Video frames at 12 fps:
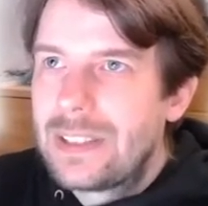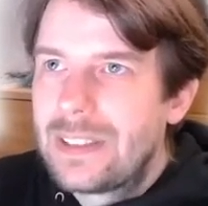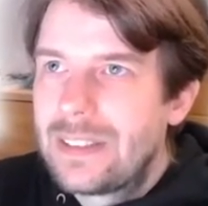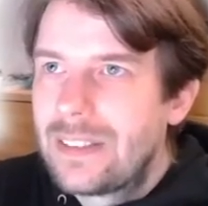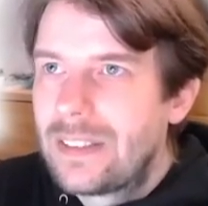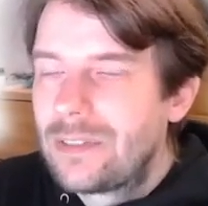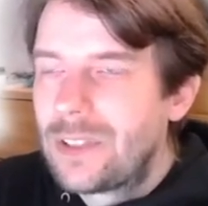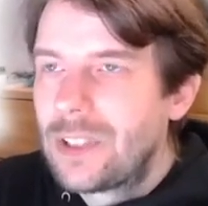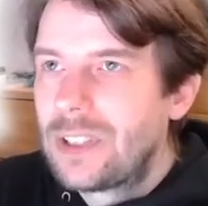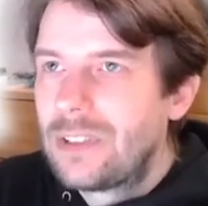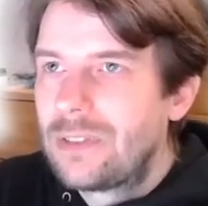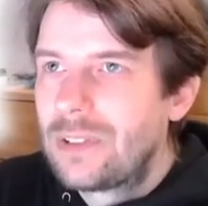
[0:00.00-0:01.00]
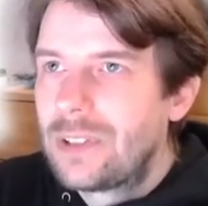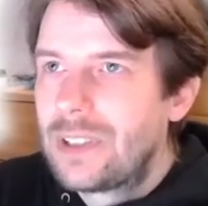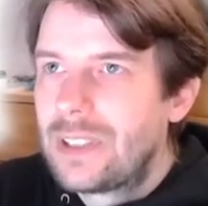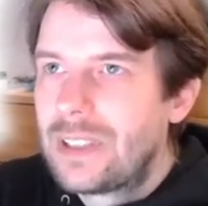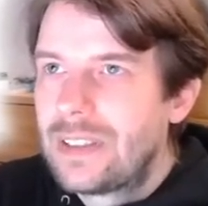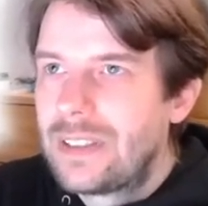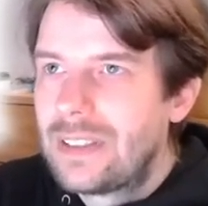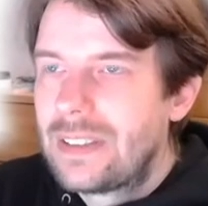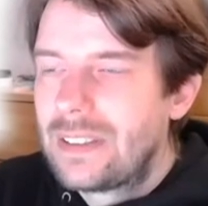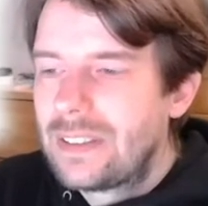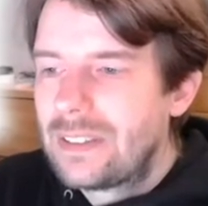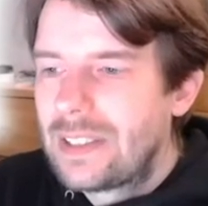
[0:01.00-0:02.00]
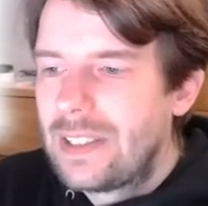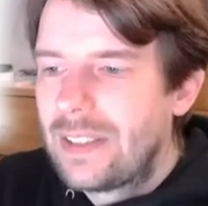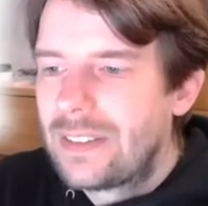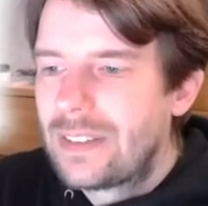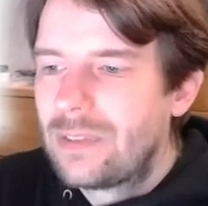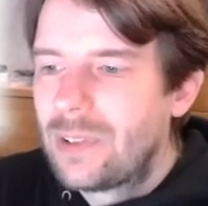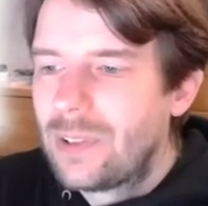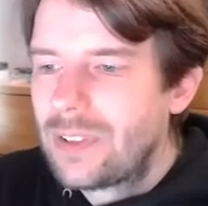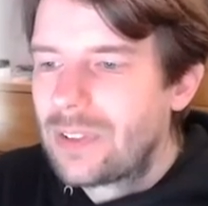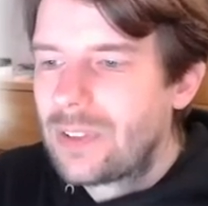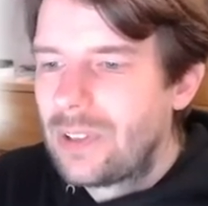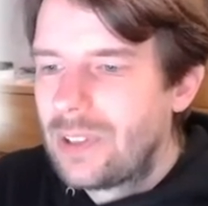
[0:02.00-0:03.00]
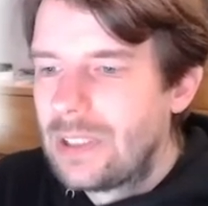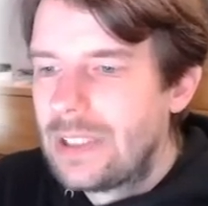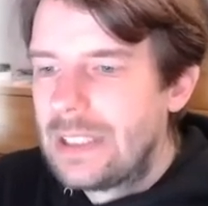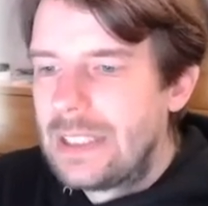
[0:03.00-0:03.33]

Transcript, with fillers: that is sufficient for a, a classic voice call.